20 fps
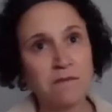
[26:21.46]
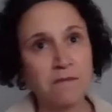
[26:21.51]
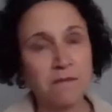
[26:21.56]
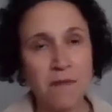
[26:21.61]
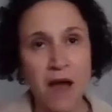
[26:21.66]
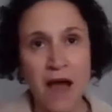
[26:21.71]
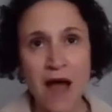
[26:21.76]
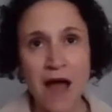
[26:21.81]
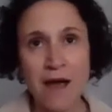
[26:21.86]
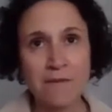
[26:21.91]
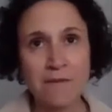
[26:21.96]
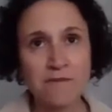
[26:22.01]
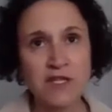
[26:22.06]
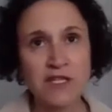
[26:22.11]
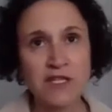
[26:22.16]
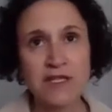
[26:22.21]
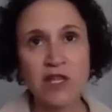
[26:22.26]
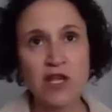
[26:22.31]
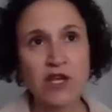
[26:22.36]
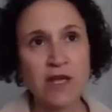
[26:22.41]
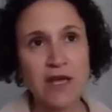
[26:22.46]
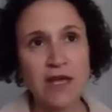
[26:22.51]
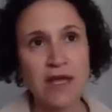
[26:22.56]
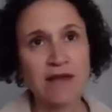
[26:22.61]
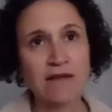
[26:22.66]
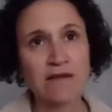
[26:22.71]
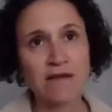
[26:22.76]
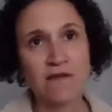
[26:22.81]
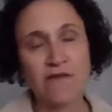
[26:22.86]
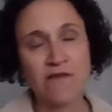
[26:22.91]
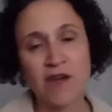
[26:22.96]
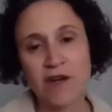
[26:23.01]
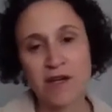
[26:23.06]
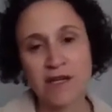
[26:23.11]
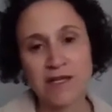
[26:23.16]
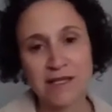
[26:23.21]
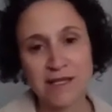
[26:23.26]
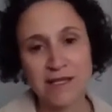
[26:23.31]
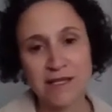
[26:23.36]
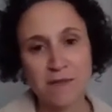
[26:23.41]
I'm just looking at the
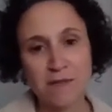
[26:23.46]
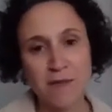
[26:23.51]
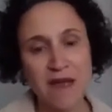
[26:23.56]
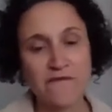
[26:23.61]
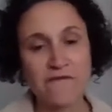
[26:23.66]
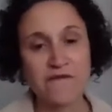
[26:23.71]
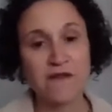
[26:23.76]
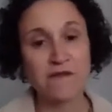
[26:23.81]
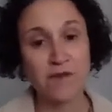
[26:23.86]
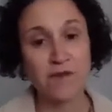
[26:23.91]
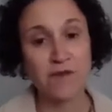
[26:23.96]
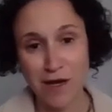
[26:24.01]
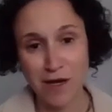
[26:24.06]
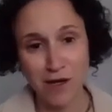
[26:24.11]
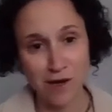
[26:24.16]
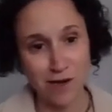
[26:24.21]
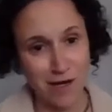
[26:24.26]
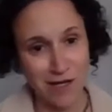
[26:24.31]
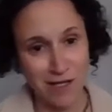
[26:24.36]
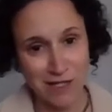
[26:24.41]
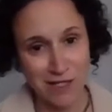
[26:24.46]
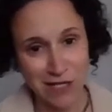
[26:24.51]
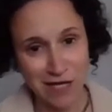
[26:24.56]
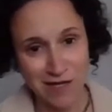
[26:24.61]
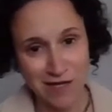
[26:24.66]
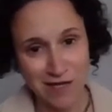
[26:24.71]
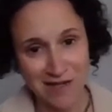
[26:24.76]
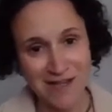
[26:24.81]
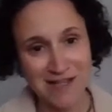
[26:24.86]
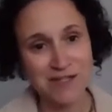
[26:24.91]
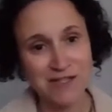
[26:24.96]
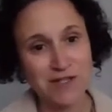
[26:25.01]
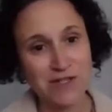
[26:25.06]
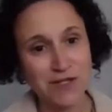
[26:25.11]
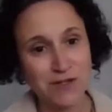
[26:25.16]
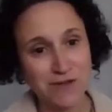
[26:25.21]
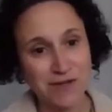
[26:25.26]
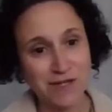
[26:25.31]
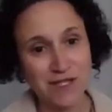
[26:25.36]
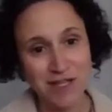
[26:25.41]
various things my 5th grader has done in his
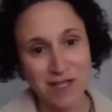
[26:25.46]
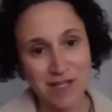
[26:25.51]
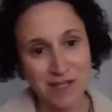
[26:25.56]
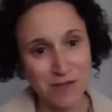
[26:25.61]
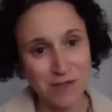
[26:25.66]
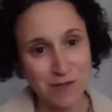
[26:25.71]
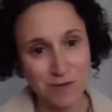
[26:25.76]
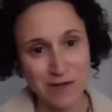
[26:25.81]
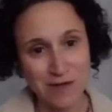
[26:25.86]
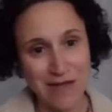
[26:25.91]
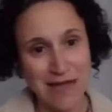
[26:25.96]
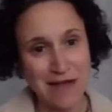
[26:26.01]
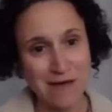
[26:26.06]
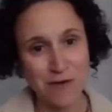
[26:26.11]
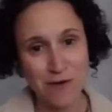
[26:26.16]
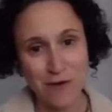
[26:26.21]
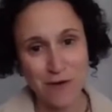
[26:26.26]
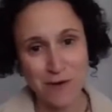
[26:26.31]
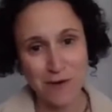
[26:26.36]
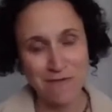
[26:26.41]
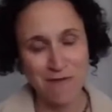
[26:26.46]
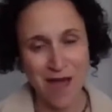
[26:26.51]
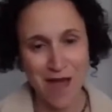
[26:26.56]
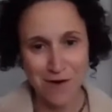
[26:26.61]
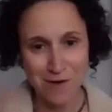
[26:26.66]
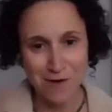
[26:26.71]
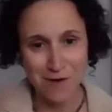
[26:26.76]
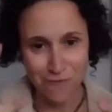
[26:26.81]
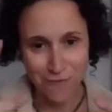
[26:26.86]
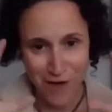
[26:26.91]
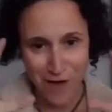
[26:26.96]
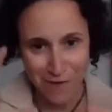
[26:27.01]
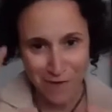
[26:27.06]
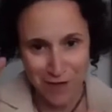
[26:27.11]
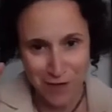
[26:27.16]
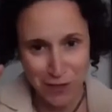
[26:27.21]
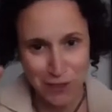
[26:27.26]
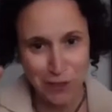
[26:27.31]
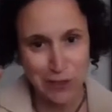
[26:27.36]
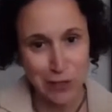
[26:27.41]
Jewish day school at home. I've had a very
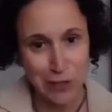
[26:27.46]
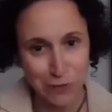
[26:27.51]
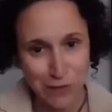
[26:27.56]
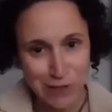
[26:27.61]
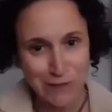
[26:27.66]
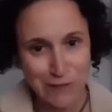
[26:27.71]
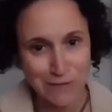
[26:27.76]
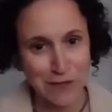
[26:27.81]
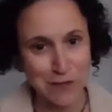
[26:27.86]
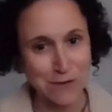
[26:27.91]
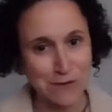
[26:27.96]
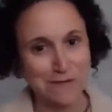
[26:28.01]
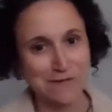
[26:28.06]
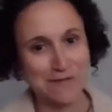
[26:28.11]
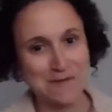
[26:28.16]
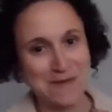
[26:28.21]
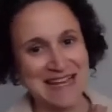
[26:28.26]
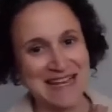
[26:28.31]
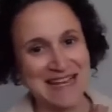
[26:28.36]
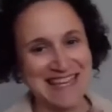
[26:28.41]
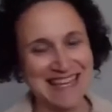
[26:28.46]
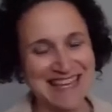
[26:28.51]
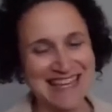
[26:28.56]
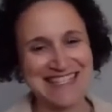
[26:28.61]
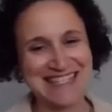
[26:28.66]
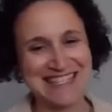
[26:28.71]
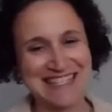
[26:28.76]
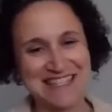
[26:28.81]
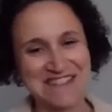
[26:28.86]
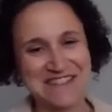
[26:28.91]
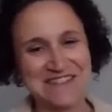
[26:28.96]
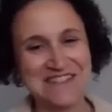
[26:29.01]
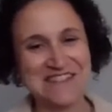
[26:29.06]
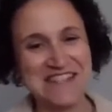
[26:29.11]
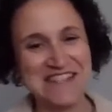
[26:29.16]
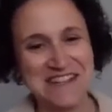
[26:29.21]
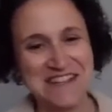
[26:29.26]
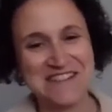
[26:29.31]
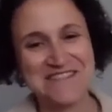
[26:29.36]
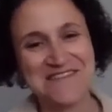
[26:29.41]
close view of my kids'
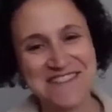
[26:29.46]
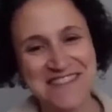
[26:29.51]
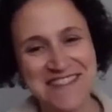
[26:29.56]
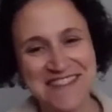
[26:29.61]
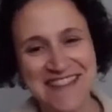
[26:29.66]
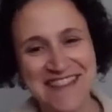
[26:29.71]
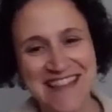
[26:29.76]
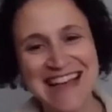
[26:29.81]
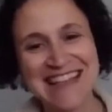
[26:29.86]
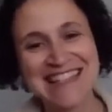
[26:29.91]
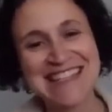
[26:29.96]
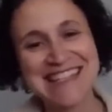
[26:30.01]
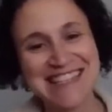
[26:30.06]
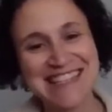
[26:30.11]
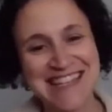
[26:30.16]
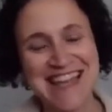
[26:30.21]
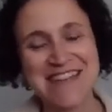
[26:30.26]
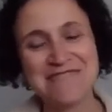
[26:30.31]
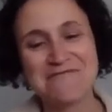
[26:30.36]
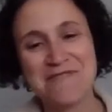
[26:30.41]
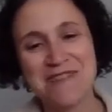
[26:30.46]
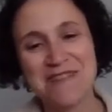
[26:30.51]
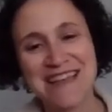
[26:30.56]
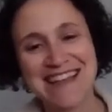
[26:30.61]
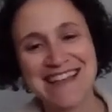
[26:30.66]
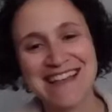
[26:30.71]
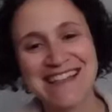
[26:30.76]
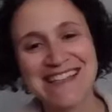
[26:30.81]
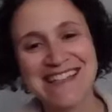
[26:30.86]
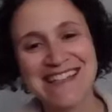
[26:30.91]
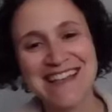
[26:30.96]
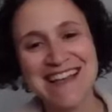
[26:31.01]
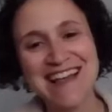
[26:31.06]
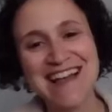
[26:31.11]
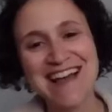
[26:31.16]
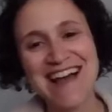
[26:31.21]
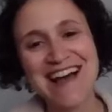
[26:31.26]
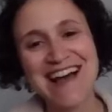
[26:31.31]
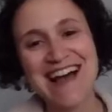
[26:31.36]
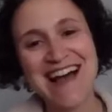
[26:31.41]
schooling over the last 10 weeks.
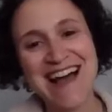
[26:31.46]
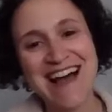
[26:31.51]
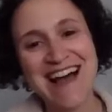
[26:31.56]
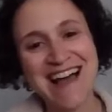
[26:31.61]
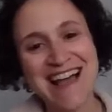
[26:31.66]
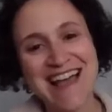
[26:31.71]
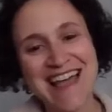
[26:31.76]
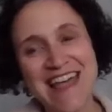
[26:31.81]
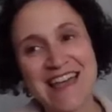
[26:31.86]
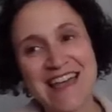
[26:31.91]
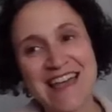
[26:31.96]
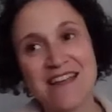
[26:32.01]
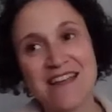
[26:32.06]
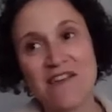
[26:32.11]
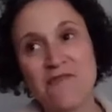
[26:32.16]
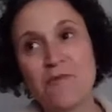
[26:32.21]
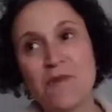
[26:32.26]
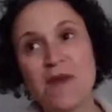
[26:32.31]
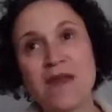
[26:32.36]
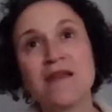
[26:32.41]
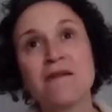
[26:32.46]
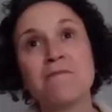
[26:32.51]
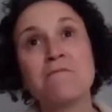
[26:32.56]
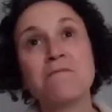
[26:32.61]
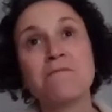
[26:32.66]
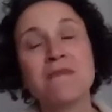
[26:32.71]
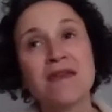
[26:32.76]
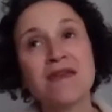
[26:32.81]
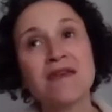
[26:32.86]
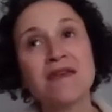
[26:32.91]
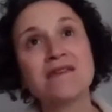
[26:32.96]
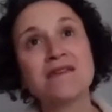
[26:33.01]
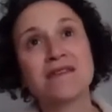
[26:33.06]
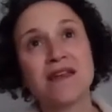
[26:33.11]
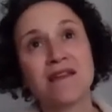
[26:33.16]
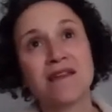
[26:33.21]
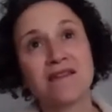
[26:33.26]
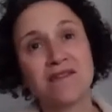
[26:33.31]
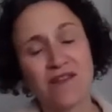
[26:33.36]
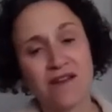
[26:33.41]
And I've been amazed
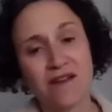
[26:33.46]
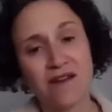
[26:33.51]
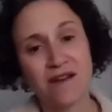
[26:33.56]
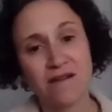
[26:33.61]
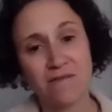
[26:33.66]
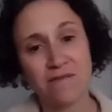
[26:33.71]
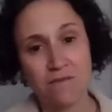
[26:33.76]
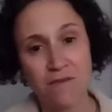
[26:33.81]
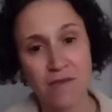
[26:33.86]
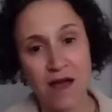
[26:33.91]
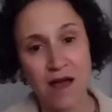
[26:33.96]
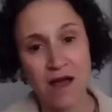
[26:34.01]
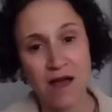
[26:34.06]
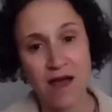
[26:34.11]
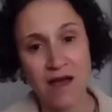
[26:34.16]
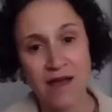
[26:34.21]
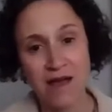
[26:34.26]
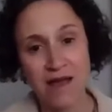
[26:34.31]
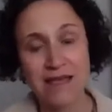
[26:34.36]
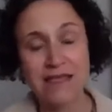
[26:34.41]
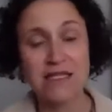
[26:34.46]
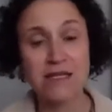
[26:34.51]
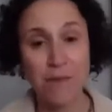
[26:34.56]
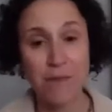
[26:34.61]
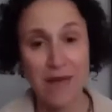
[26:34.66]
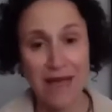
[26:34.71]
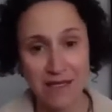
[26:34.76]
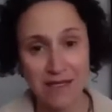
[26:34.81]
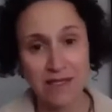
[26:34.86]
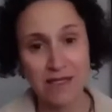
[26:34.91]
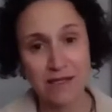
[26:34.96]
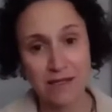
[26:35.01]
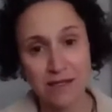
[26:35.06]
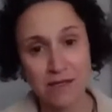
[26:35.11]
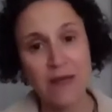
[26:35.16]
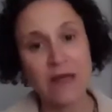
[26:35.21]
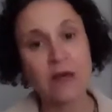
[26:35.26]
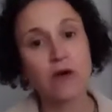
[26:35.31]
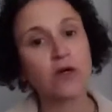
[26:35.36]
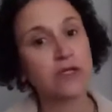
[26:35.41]
at their independence.
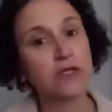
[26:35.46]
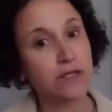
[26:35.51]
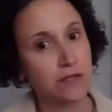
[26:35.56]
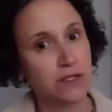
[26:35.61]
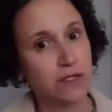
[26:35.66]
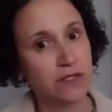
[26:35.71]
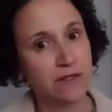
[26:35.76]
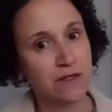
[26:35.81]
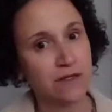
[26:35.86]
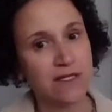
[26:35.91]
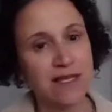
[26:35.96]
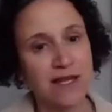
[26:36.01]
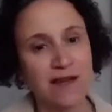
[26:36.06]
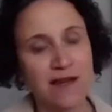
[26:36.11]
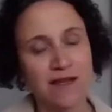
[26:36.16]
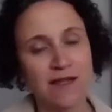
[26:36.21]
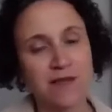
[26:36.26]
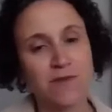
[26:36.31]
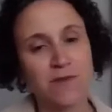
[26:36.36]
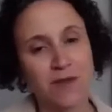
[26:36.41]
My older students, that is.